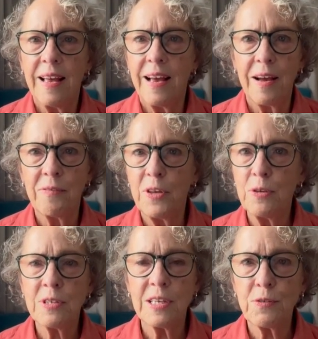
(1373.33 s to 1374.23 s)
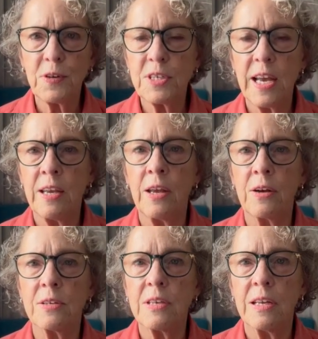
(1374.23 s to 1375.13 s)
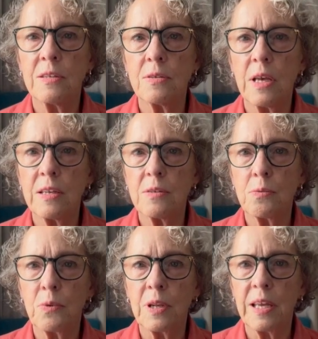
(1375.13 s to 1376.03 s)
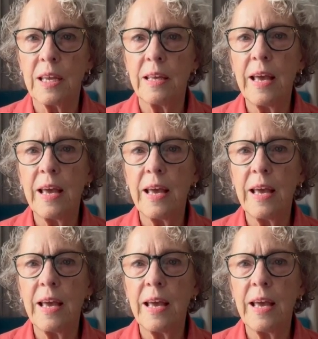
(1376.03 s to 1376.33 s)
I've used these for 10 years and it's really